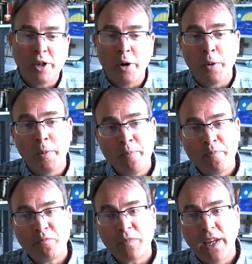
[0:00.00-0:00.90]
So,
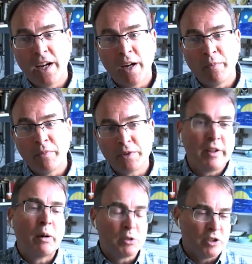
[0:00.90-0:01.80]
um,
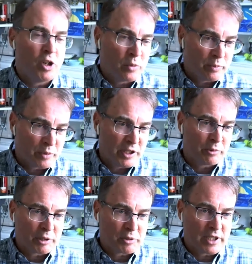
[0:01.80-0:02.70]
so that was the joke.
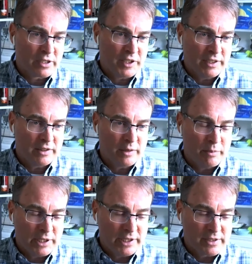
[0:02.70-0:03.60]
Printed directory is out of date
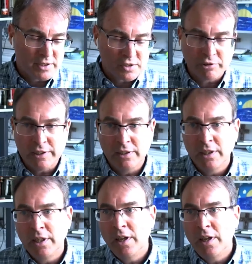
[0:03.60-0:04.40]
the minute it hits the street.